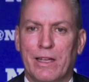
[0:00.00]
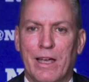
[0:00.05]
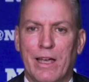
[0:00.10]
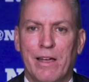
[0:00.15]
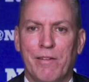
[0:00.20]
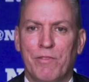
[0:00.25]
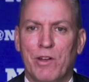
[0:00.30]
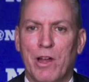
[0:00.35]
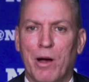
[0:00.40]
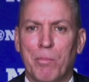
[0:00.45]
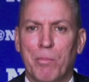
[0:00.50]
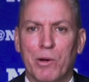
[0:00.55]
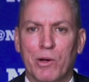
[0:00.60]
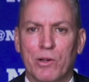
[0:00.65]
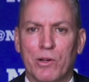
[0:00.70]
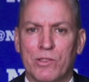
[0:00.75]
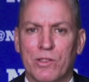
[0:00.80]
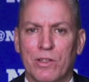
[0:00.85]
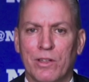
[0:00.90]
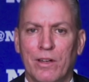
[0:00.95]
gave
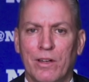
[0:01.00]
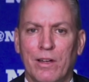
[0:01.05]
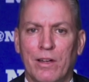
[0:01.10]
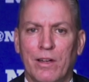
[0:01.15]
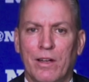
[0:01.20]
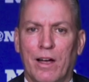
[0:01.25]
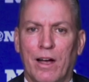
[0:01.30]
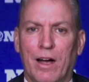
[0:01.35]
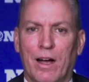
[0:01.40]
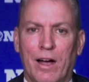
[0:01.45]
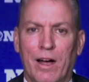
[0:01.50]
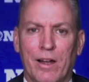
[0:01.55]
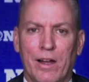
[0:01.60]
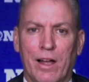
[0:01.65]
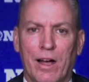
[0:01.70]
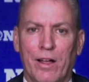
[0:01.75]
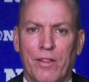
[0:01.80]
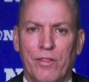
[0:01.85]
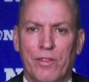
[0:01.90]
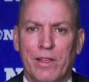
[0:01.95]
numbers uh,
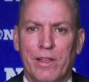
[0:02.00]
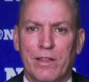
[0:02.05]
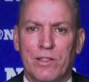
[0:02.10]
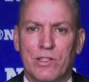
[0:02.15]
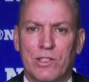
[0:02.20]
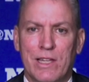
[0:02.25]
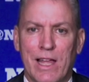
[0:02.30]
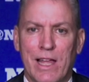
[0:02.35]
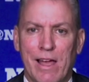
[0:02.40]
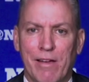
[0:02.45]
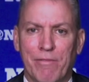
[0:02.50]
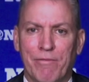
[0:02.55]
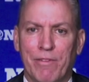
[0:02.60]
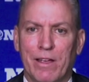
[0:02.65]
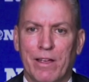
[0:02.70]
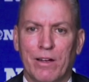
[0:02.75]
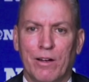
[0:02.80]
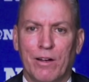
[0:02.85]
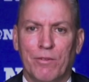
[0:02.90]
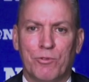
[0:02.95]
on the
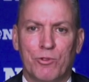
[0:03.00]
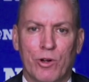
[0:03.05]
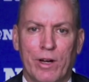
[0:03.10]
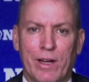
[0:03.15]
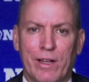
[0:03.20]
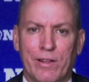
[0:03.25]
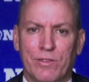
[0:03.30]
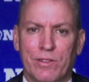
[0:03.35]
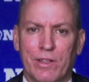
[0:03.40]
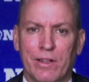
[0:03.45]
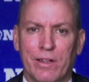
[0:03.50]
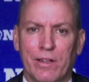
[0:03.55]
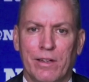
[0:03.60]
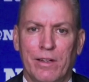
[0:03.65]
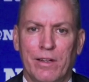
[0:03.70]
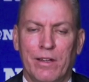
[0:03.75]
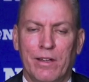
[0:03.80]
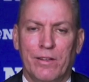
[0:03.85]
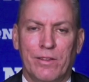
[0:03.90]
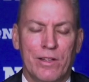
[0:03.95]
staffing of transit.
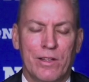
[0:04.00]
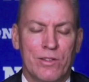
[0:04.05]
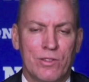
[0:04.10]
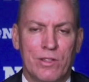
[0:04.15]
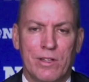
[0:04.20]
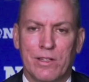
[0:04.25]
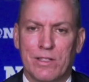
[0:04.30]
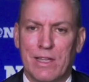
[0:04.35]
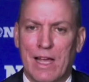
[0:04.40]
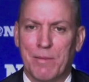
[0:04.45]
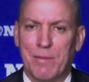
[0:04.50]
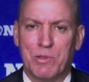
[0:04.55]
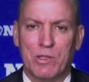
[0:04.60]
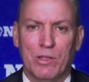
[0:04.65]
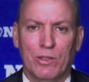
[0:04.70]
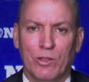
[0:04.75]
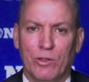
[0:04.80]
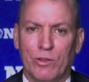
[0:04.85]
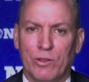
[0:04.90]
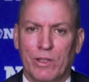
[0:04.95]
There's, there's
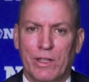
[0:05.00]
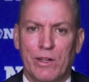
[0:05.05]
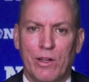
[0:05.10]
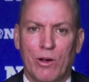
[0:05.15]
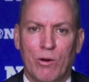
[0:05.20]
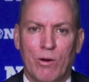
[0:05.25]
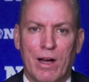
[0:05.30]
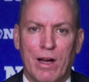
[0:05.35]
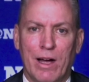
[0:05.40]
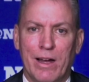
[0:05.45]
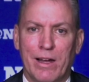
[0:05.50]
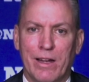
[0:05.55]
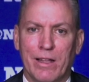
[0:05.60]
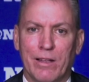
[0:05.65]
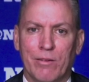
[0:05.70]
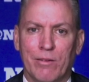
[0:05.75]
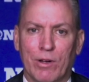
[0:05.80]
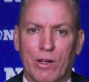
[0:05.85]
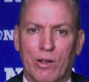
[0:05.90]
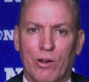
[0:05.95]
absolutely no
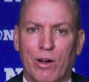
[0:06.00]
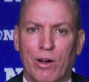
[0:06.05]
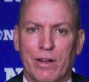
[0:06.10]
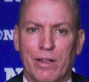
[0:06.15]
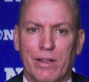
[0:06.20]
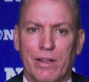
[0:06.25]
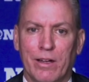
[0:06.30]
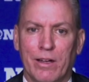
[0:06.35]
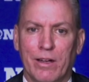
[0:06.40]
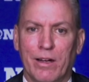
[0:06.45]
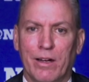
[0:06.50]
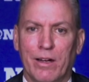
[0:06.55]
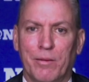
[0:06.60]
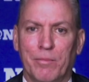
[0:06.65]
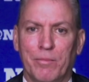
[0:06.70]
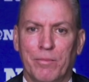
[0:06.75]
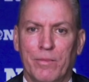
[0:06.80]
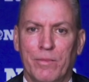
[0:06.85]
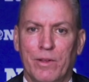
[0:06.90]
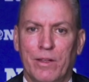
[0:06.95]
hiding regarding,
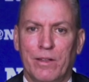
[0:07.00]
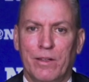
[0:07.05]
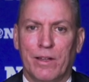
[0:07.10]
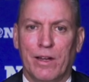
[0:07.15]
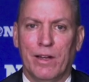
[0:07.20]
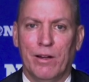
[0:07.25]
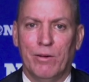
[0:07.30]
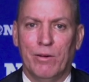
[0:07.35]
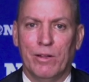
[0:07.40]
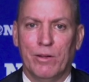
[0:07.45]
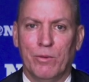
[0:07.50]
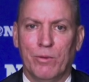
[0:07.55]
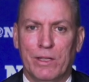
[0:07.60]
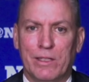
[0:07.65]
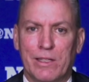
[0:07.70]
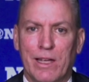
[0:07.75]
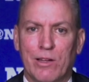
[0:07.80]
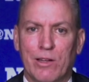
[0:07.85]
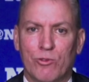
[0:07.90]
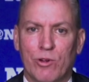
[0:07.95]
um, you know, we
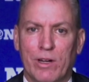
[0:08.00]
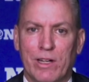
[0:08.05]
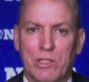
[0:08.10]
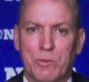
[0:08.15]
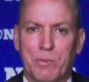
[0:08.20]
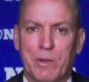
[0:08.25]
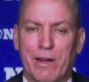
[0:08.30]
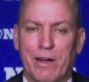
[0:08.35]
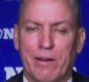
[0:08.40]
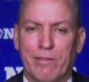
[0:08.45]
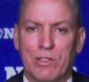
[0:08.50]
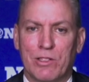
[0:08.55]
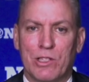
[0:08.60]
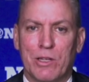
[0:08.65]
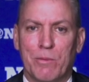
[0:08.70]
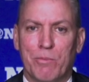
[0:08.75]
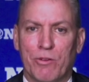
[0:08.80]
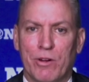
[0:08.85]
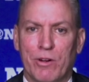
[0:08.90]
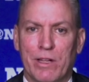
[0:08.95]
take transparency
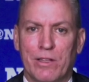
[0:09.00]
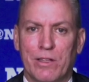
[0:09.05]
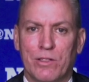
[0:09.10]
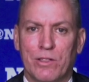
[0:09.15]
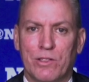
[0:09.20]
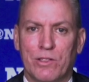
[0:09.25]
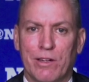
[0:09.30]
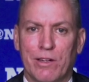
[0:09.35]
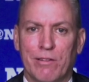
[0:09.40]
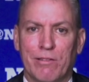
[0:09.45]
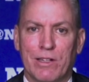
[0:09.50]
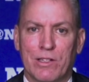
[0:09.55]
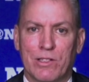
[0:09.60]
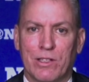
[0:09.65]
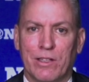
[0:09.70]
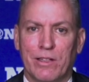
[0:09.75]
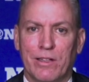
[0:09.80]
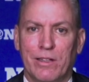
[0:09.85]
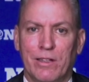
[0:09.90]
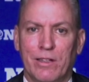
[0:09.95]
pretty what seriously. What are the
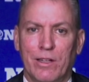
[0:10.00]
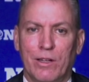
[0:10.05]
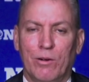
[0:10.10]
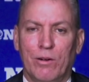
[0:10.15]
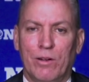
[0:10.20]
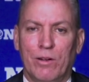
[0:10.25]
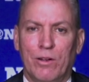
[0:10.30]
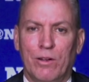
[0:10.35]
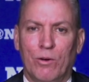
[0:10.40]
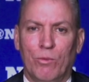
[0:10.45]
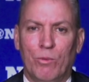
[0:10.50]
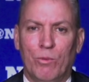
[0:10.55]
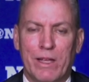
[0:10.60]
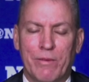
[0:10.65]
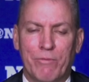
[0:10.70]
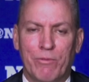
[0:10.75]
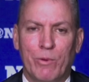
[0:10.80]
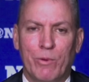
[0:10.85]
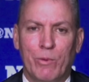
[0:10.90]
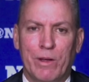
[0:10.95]
numbers?
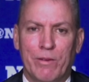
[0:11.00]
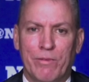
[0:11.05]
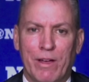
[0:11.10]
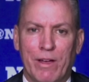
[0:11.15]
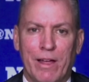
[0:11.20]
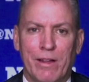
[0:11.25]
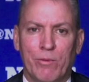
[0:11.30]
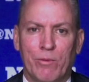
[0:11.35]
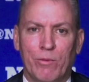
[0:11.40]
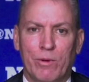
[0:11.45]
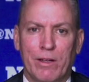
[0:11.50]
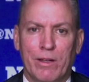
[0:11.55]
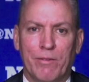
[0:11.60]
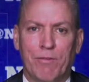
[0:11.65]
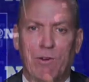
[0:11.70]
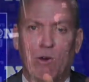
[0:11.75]
We, we've had, we have